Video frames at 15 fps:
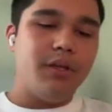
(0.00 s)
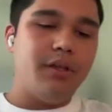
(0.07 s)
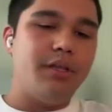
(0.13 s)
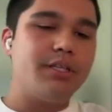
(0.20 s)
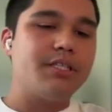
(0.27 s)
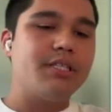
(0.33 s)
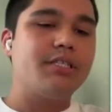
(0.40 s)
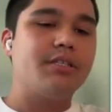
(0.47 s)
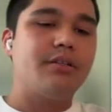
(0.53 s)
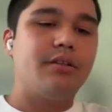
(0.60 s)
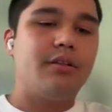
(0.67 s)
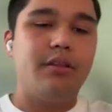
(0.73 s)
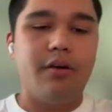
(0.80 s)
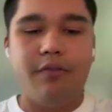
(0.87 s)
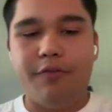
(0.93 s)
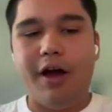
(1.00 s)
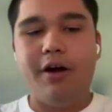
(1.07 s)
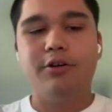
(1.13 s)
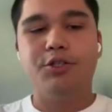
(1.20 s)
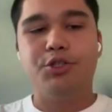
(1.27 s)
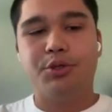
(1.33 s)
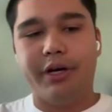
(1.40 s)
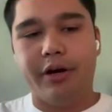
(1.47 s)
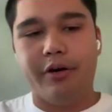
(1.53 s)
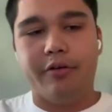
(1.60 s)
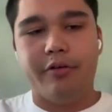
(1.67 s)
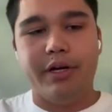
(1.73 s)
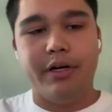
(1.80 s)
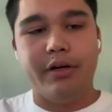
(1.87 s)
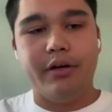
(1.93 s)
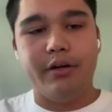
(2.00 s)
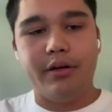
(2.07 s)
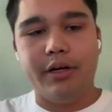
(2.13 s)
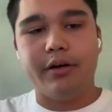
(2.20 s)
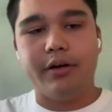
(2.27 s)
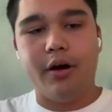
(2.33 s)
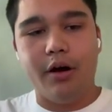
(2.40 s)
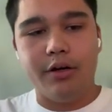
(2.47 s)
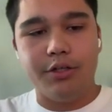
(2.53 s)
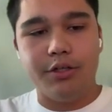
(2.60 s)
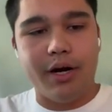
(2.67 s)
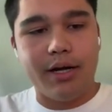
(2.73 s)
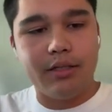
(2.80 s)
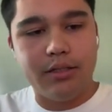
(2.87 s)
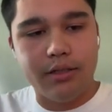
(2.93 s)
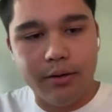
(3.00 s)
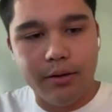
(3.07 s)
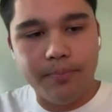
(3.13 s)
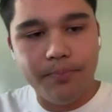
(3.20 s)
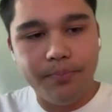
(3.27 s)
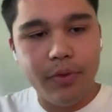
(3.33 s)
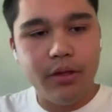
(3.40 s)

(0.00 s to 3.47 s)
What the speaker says: This is the Foundry arena in contracts here.